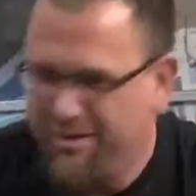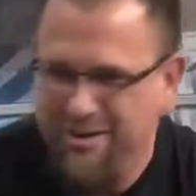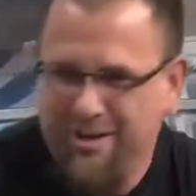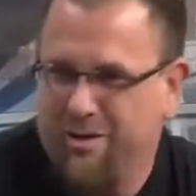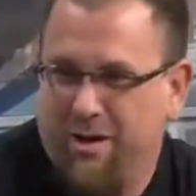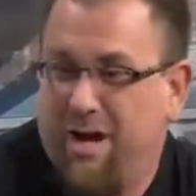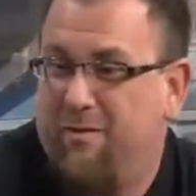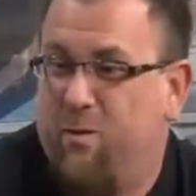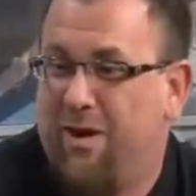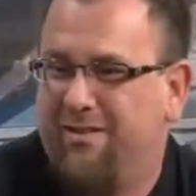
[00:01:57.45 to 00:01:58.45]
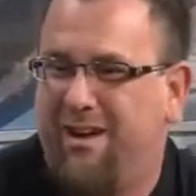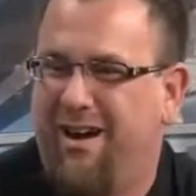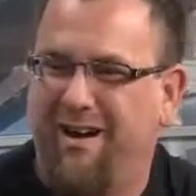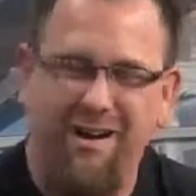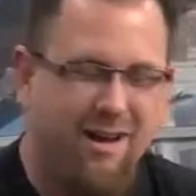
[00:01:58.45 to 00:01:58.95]
mm-hmm. you know, not even waist
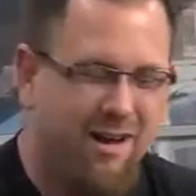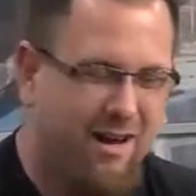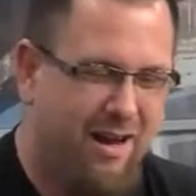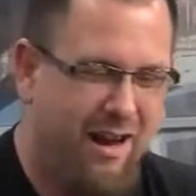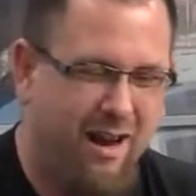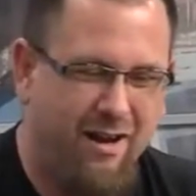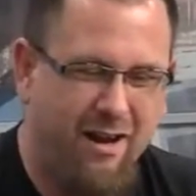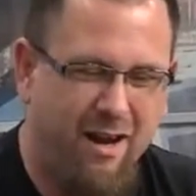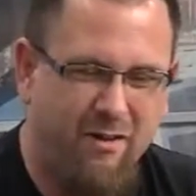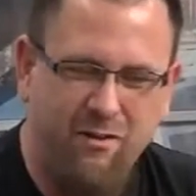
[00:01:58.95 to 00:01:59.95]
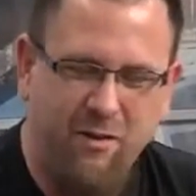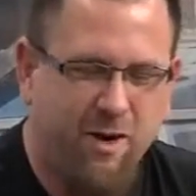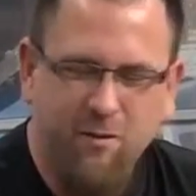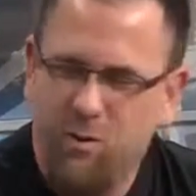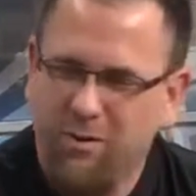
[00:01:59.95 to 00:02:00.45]
high. And they're
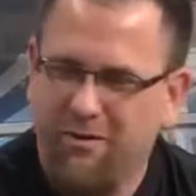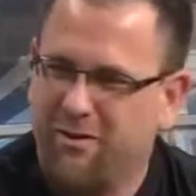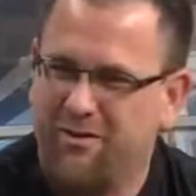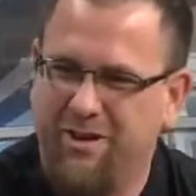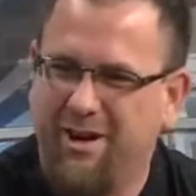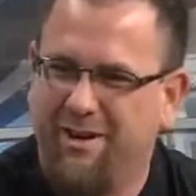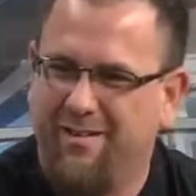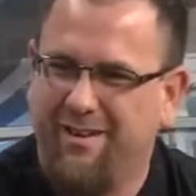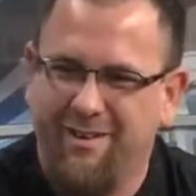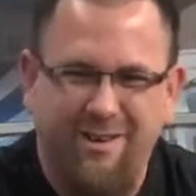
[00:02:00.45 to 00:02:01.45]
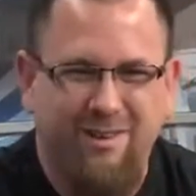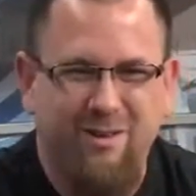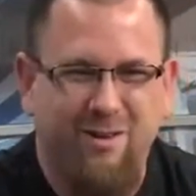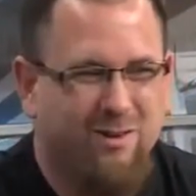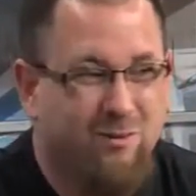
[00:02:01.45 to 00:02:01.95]
never the ones that are scared. They look at
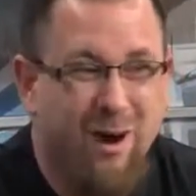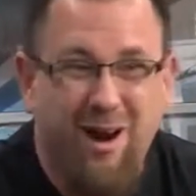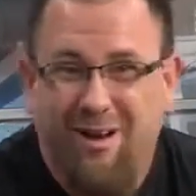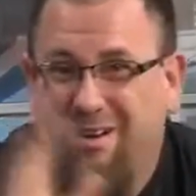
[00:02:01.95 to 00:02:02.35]
you, they smile,